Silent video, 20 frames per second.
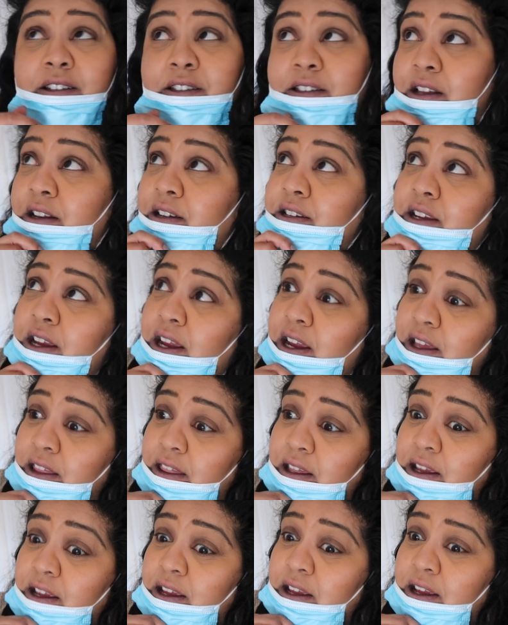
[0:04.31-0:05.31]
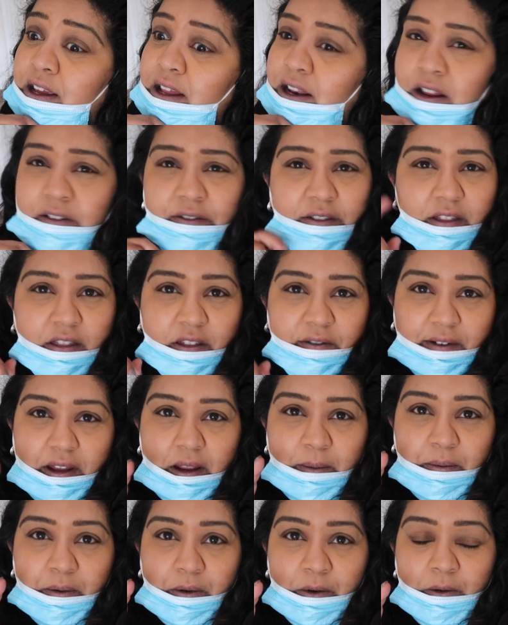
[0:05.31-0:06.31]
Sunday the 11th of
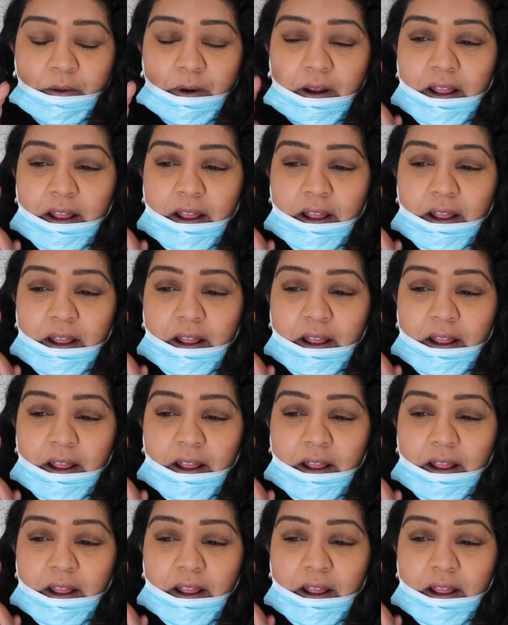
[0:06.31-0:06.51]
April,